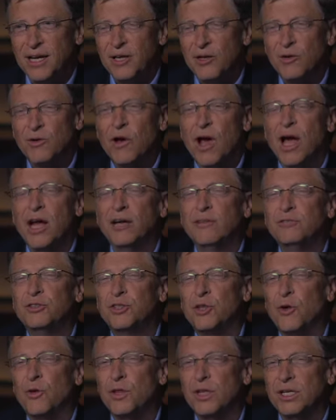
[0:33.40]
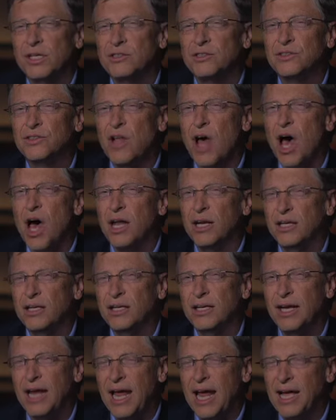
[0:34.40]
you know kind of show that it's not
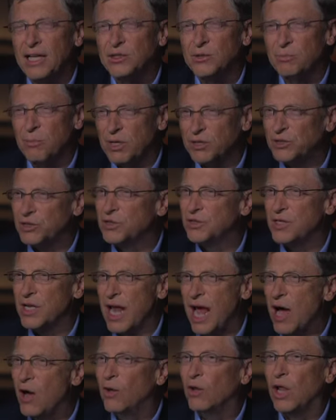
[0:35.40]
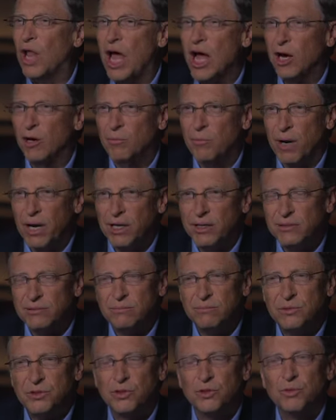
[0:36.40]
as much as an outlier by
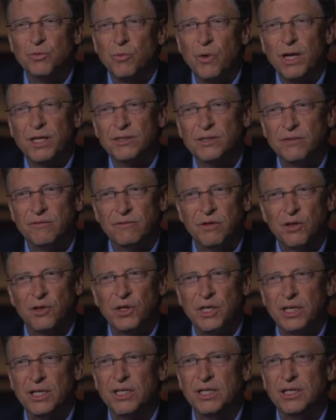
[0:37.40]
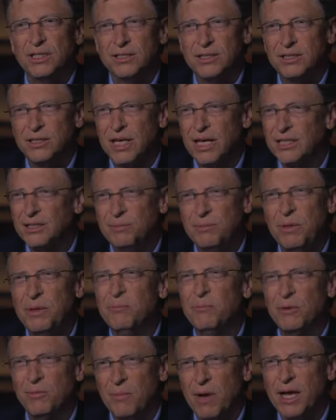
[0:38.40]
certain ways of looking at it as, as
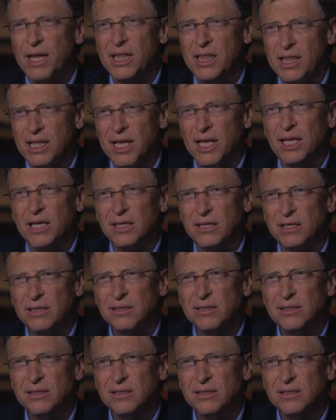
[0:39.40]
people might think.